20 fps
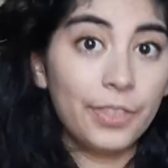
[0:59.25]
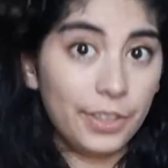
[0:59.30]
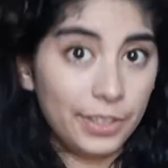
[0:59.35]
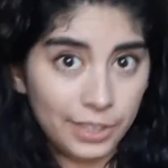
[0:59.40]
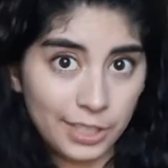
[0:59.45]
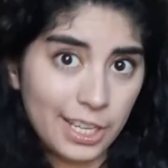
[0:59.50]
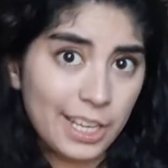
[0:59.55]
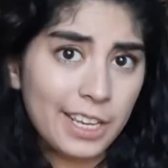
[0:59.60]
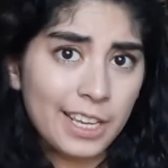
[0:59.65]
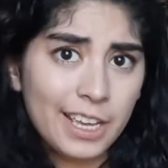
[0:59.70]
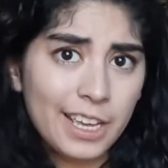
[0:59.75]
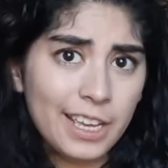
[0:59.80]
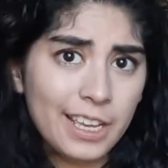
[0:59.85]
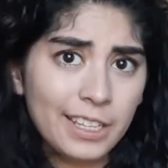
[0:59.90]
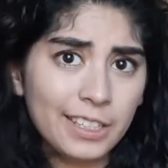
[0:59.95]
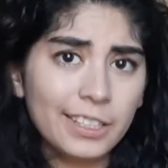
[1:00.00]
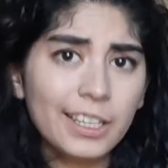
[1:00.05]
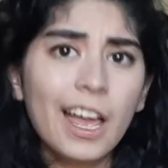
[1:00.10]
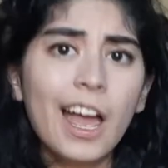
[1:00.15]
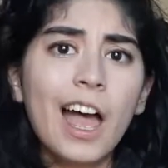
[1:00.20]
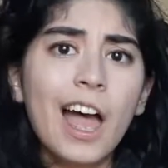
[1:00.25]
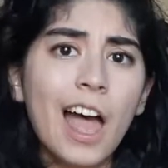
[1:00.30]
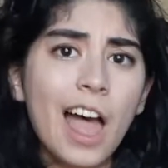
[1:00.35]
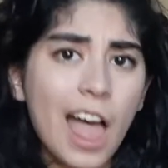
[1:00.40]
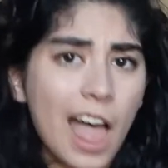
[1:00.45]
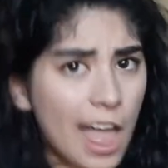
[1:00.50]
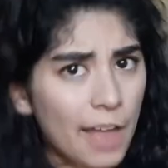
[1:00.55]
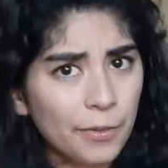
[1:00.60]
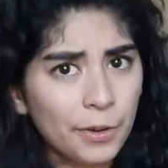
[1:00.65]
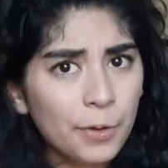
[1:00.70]
The tea is
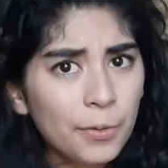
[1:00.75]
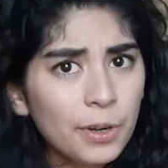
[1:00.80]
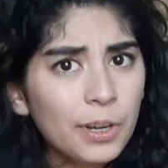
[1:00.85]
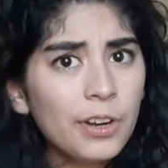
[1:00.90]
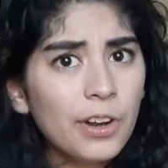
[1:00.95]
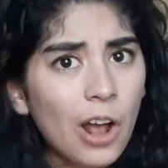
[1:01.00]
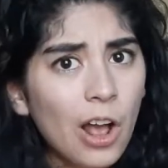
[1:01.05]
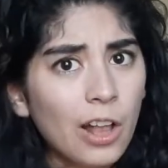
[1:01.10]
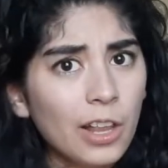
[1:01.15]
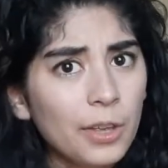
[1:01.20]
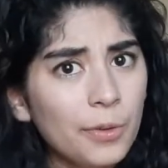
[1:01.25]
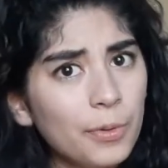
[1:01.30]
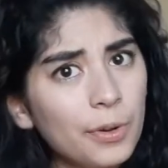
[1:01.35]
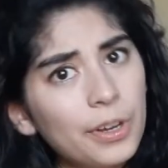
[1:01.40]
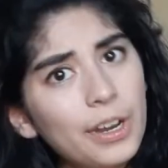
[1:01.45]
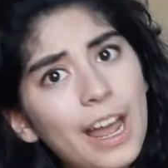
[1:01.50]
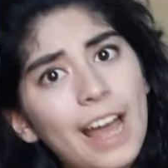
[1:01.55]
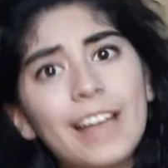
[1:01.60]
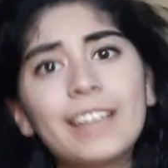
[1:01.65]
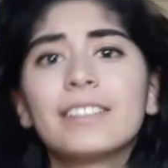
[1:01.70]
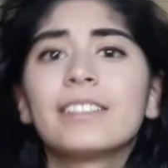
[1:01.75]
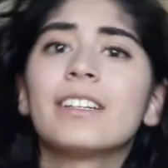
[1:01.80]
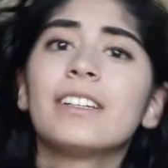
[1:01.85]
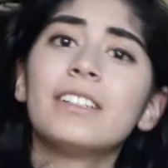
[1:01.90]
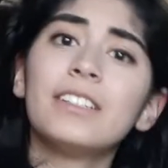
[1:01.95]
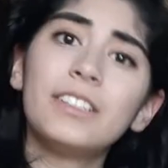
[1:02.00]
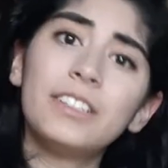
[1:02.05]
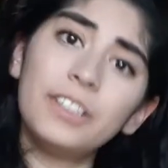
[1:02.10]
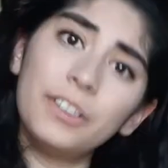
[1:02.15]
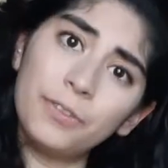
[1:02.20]
everyone in Hollywood has a
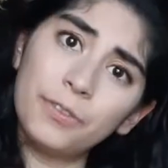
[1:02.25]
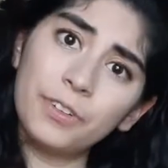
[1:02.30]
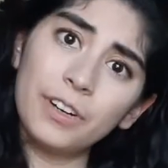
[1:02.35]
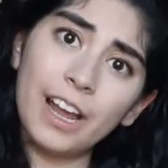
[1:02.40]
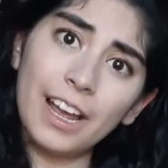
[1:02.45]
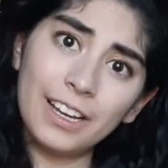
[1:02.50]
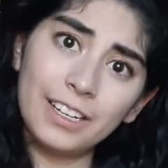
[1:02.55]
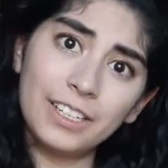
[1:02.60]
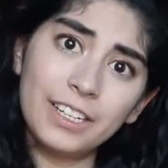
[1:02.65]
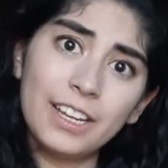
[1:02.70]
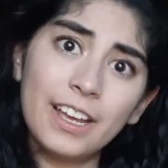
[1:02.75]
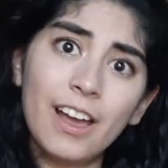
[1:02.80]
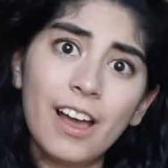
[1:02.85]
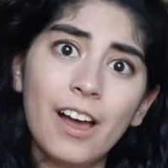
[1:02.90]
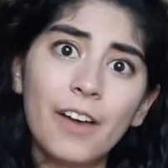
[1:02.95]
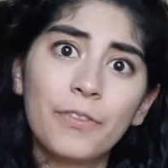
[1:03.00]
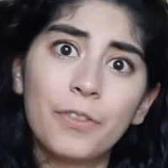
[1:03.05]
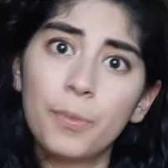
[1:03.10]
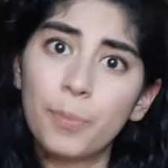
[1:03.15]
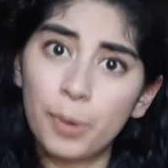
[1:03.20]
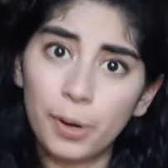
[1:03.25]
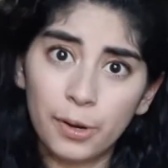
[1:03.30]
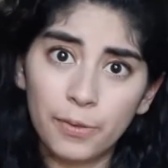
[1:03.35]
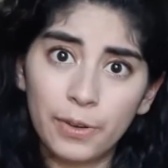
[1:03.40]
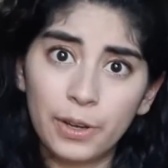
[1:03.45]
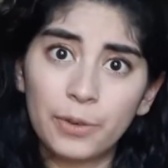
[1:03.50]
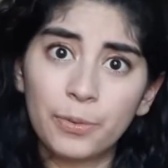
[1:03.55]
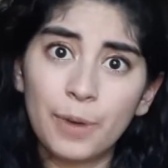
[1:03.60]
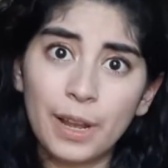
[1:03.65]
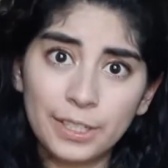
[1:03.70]
different idea of the
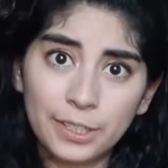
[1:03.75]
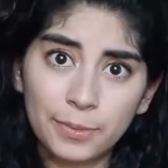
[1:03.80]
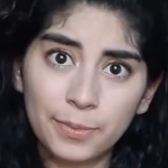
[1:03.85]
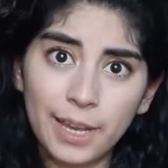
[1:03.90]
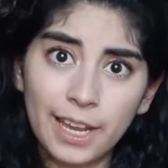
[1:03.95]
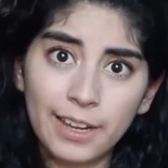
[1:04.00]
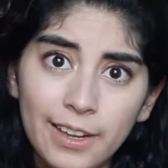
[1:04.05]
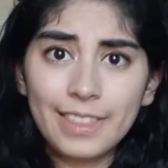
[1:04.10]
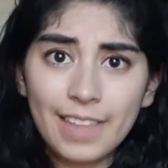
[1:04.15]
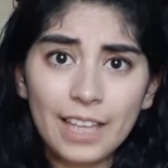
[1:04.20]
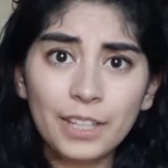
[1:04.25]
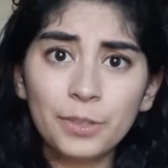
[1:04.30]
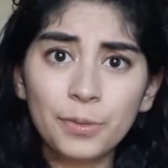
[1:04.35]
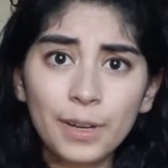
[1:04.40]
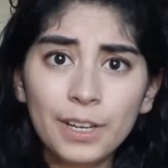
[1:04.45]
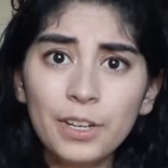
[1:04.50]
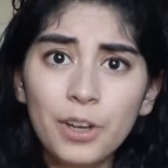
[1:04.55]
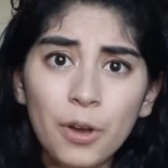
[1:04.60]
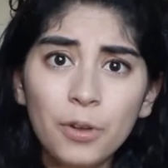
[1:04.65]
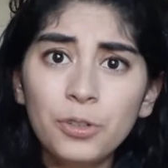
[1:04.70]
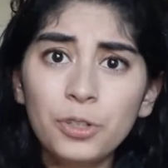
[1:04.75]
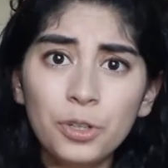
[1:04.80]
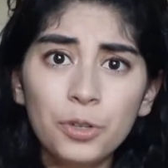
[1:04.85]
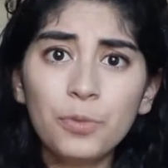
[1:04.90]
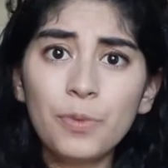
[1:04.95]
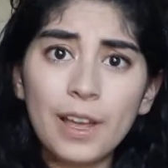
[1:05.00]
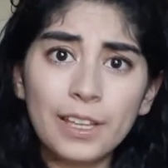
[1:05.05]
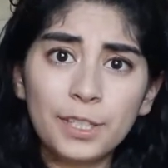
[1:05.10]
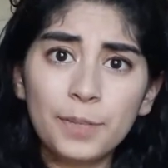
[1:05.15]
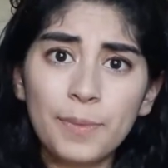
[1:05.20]
perfect resume. That's why no two
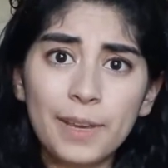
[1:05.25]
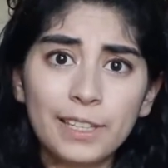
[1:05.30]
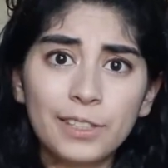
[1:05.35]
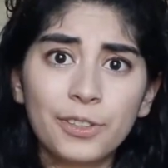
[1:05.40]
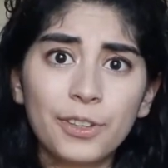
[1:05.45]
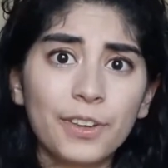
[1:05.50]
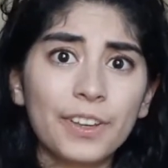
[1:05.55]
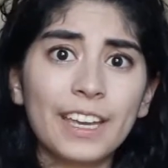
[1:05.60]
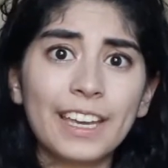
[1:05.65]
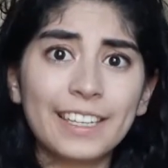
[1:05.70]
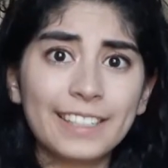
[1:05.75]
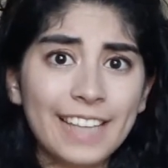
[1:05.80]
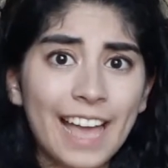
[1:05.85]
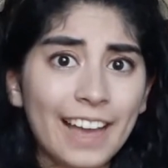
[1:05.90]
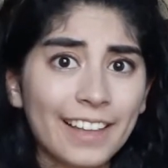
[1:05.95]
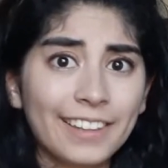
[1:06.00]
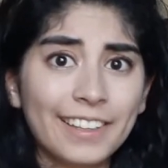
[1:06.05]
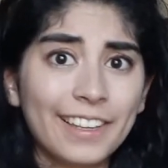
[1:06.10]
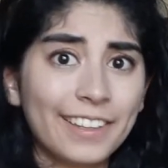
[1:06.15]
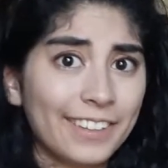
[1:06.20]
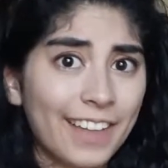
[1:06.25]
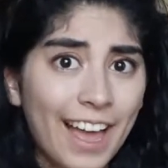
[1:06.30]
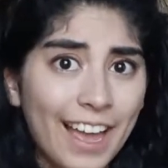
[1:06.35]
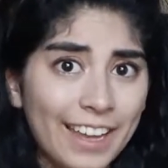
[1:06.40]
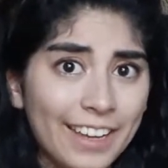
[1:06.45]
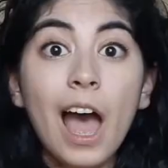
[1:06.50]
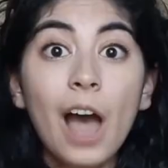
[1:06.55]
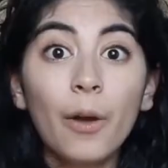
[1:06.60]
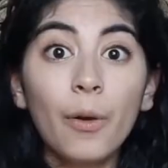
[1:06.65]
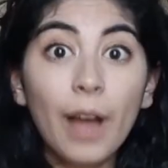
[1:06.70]
resumes look exactly
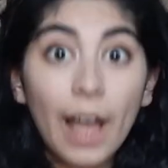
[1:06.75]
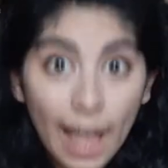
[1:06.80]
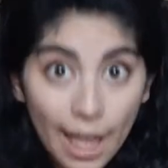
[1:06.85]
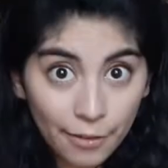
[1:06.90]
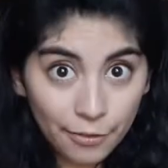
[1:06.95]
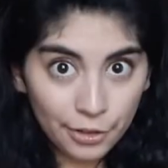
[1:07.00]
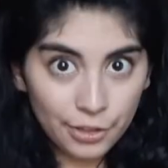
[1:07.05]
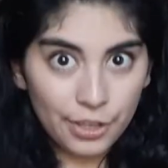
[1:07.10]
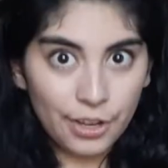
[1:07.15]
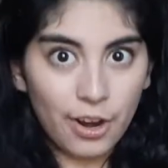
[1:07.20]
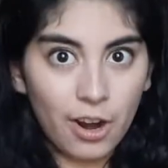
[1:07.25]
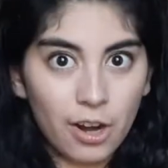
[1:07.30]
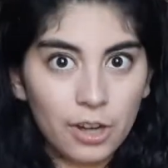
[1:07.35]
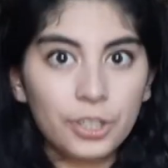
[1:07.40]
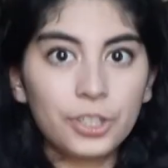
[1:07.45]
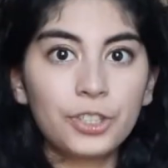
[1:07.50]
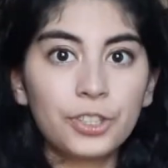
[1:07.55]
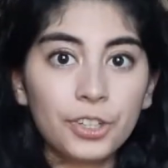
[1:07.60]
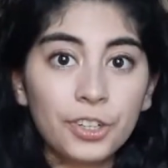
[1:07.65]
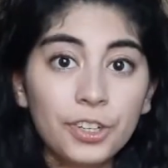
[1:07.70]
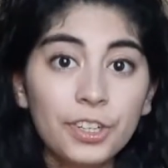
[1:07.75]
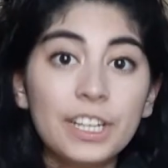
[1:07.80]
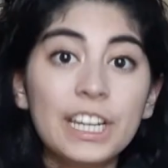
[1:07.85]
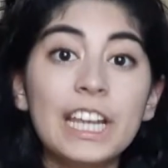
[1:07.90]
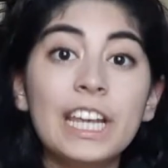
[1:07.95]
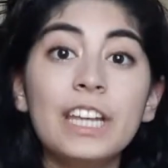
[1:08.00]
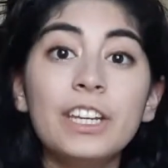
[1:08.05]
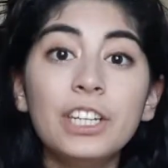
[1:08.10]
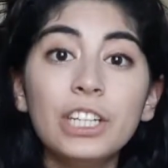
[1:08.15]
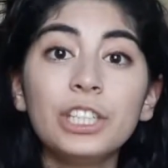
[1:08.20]
alike. However, there are certain
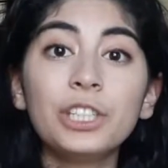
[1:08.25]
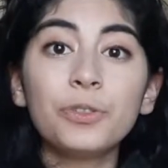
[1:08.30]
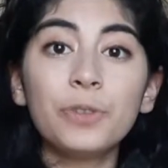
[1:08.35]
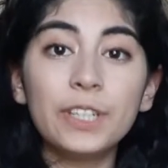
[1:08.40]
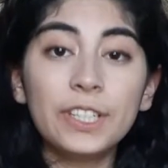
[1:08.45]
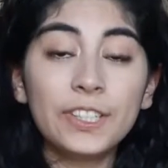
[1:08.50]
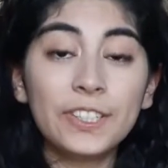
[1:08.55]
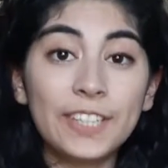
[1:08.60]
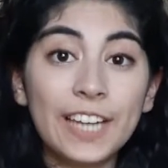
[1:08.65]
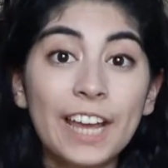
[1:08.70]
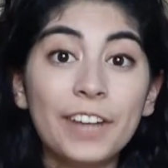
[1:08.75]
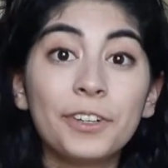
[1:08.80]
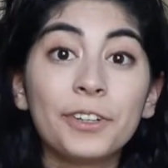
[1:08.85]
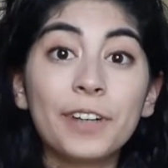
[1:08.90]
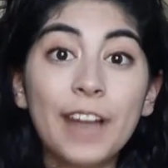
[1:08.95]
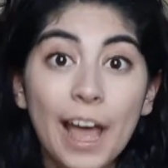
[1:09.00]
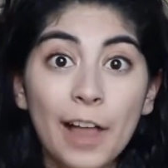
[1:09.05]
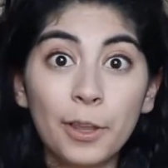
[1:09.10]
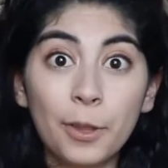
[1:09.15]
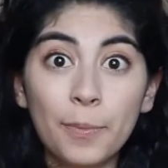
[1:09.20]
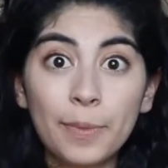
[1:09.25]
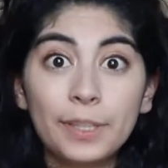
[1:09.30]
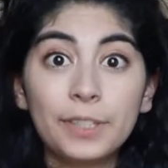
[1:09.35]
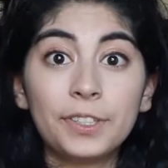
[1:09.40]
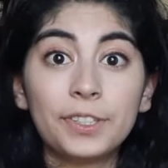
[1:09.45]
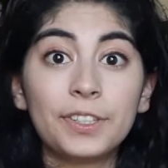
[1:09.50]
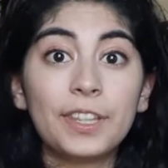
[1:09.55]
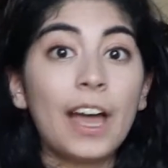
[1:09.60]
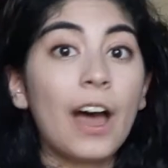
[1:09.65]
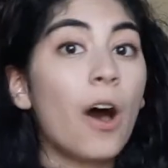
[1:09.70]
industry standard
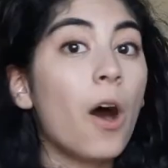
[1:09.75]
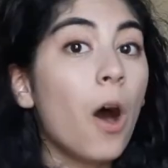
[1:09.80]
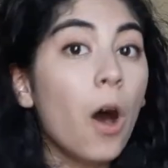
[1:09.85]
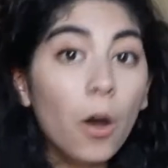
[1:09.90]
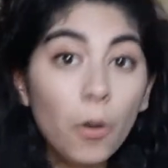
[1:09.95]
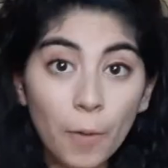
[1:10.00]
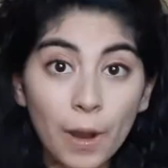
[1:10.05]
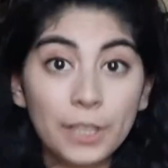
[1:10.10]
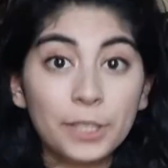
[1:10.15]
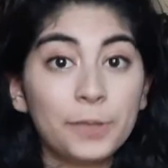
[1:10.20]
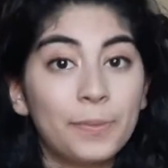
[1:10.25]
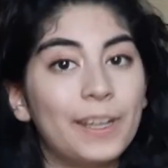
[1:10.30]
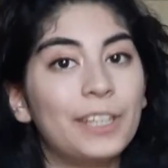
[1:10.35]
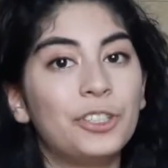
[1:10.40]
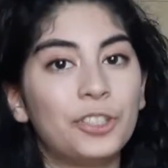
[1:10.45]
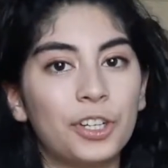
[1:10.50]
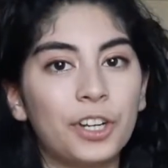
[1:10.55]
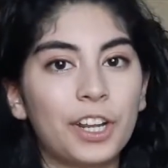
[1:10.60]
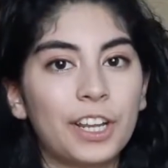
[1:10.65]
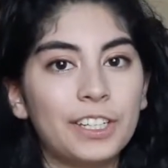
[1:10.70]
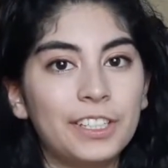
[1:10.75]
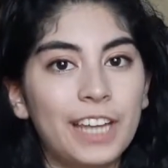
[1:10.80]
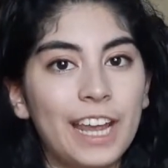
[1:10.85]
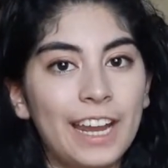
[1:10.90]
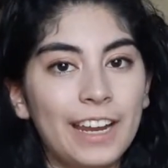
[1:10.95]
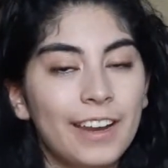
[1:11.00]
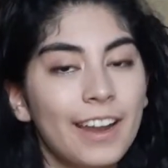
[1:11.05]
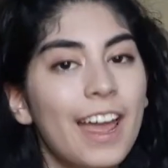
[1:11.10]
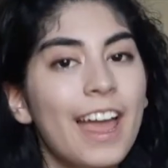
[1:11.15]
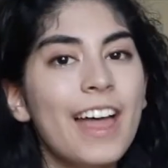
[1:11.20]
elements that all resumes should
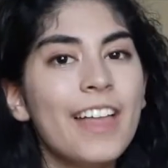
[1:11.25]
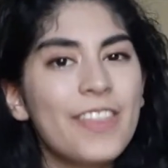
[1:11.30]
contain.